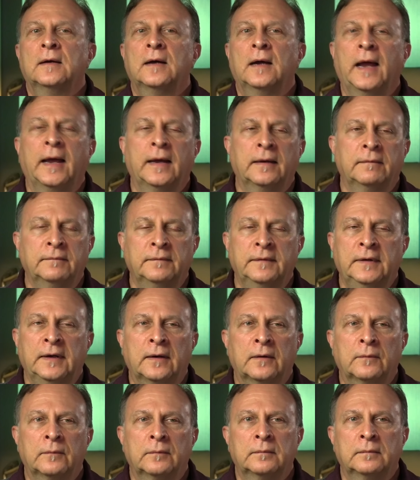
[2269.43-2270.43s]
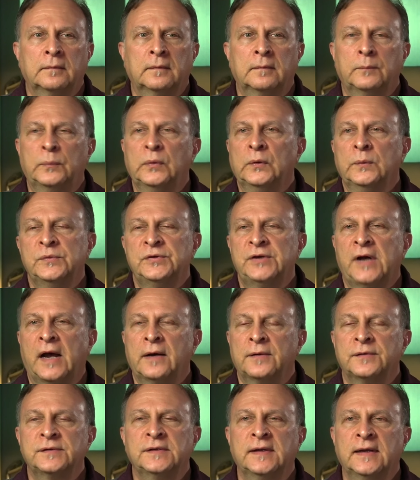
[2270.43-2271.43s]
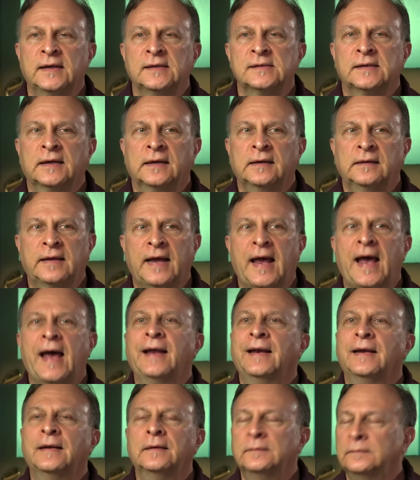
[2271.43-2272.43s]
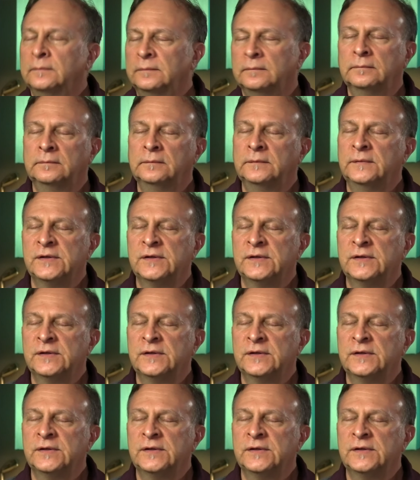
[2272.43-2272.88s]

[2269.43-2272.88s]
and, you know, boom shadows and things like that and